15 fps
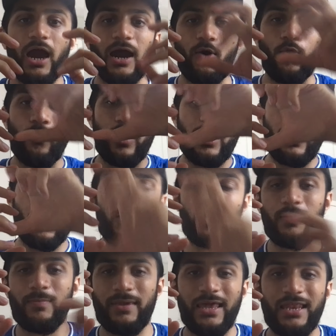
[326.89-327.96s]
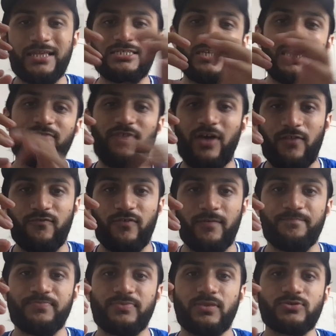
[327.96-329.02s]
Over here, we're going to be getting TNF alpha.
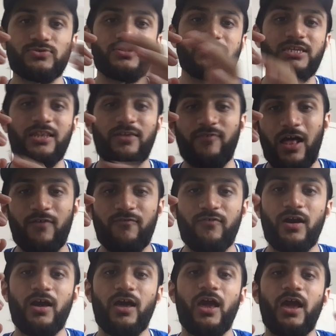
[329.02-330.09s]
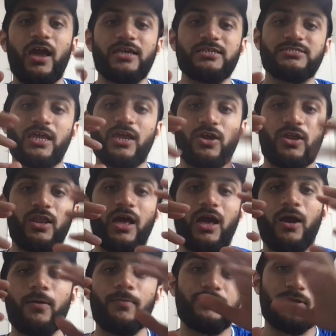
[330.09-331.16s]
So TNF alpha is then going to
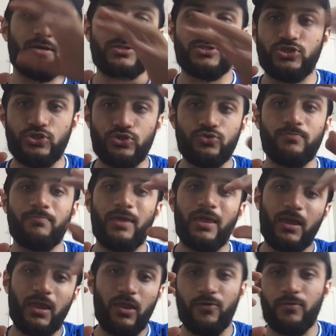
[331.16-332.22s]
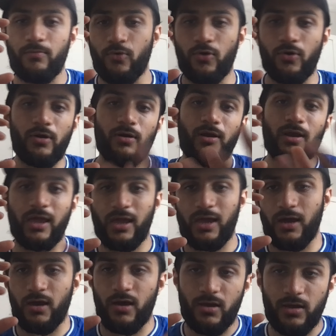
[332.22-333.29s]
help to make even more like
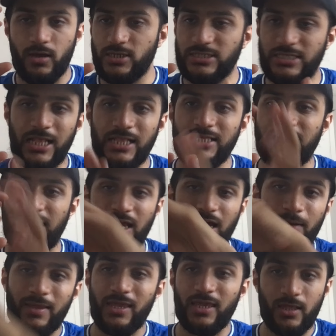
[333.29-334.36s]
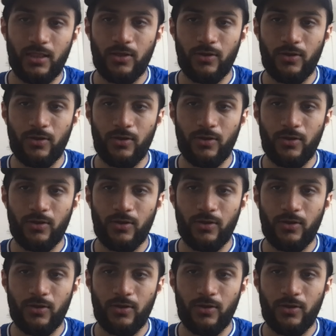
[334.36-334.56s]
cells and come and kill.